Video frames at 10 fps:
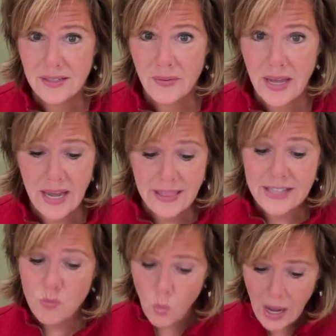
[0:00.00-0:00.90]
Okay?
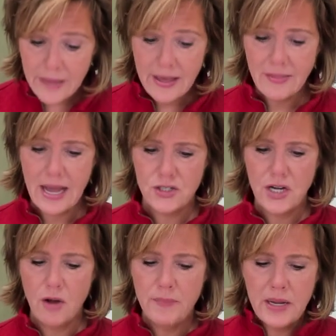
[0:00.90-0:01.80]
That's why they lash
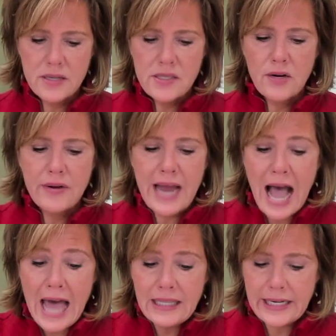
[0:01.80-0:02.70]
out, because they're
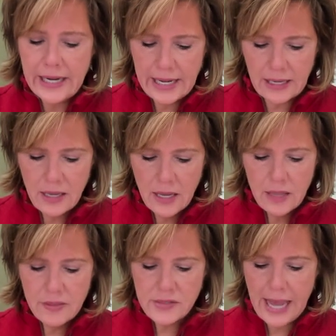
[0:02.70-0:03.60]
not leading
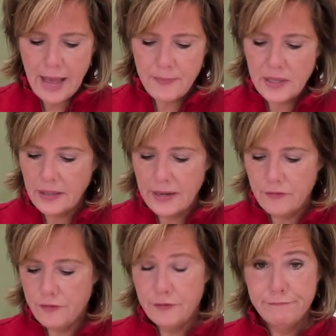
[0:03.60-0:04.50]
this happy
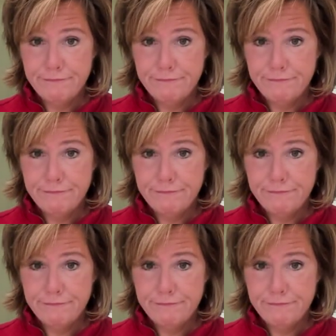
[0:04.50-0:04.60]
life.